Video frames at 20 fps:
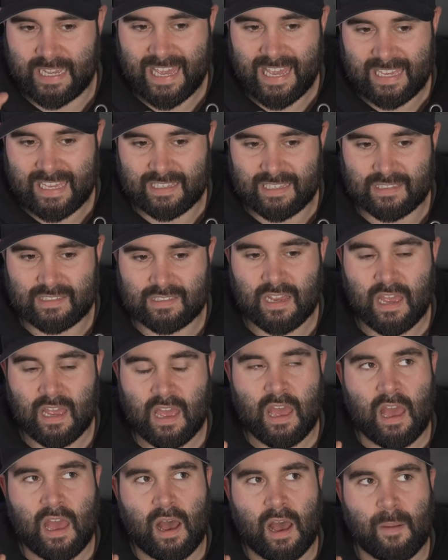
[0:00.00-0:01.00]
is,
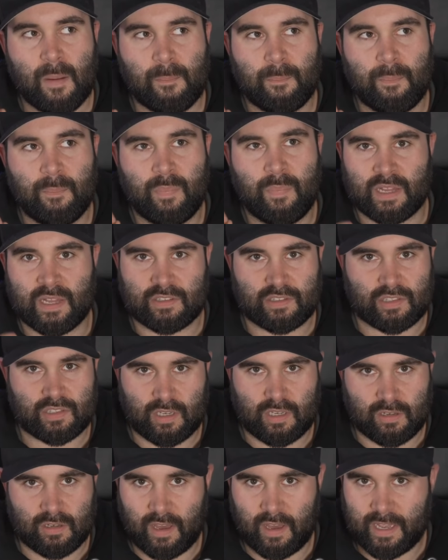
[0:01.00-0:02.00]
but it's
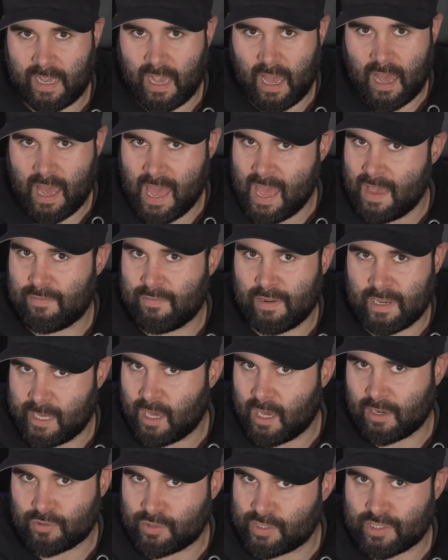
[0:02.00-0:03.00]
like a heavily
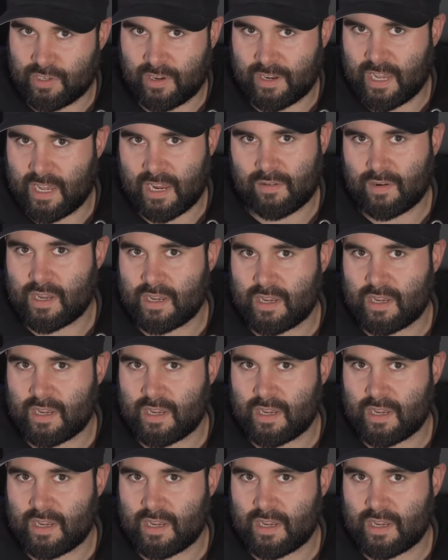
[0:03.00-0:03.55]
countryside area.